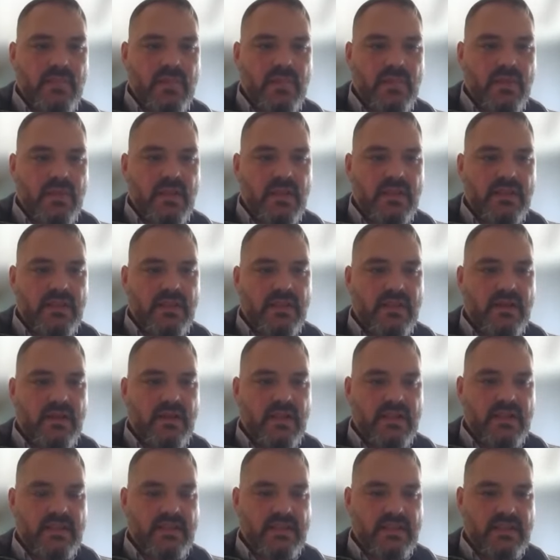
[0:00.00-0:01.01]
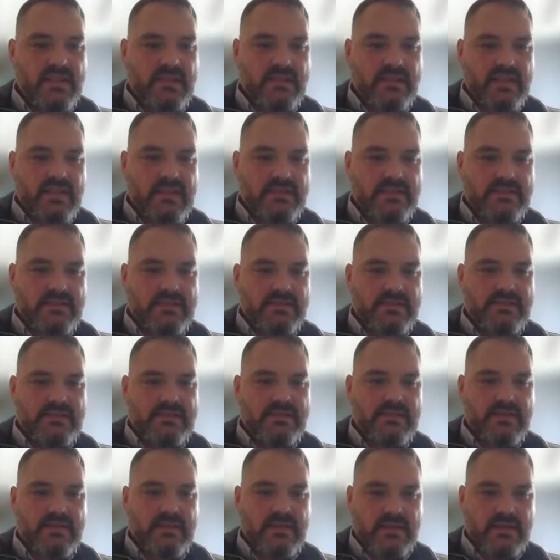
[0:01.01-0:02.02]
And then I think
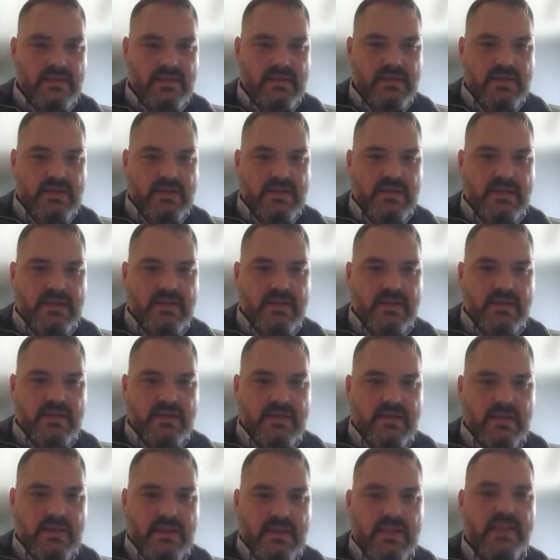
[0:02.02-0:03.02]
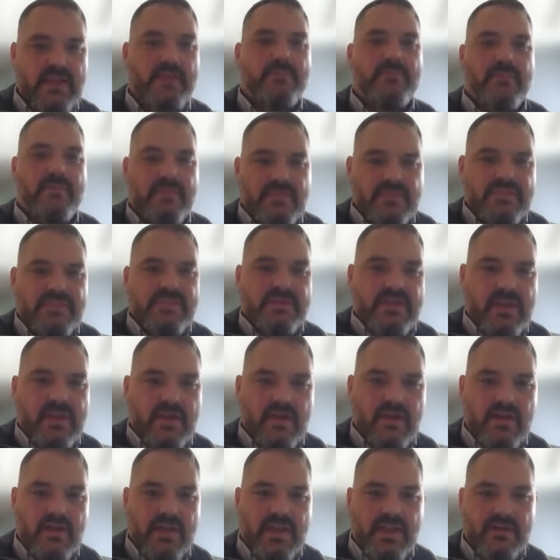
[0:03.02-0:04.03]
that's, yeah. So
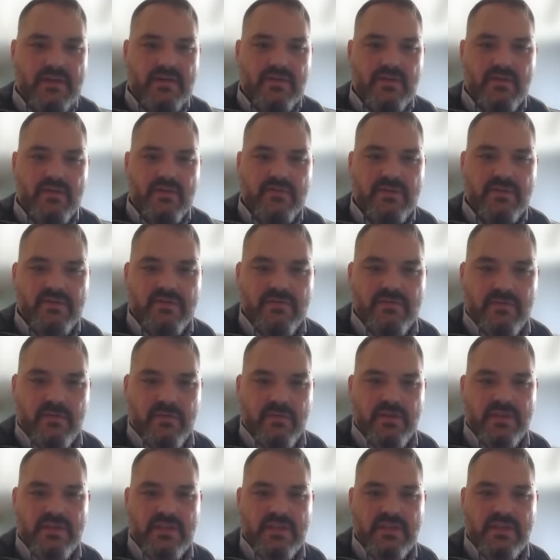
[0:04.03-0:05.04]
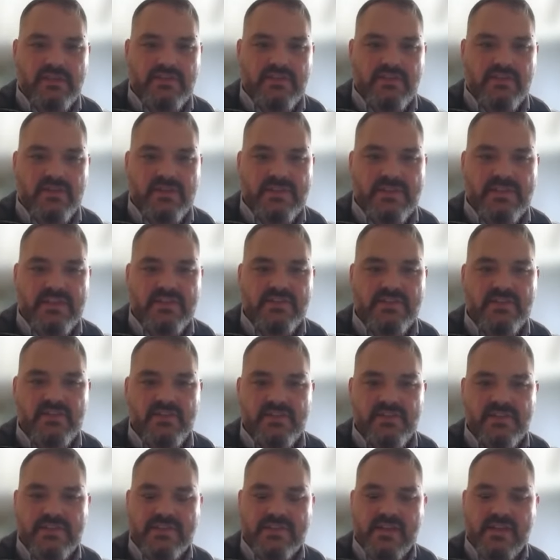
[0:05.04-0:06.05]
now I'll hand it over for the
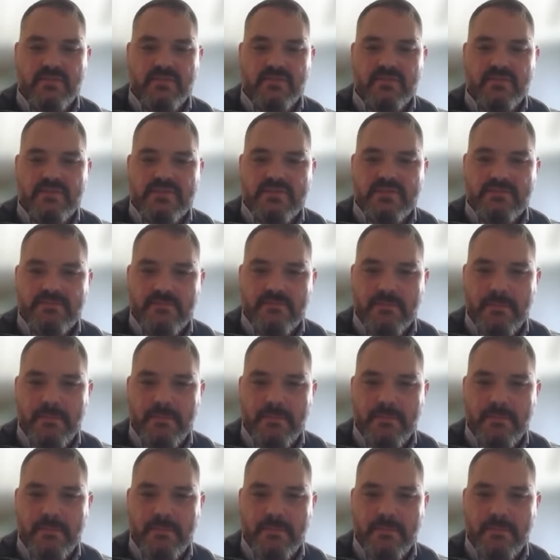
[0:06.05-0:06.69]
jurisdictional examples.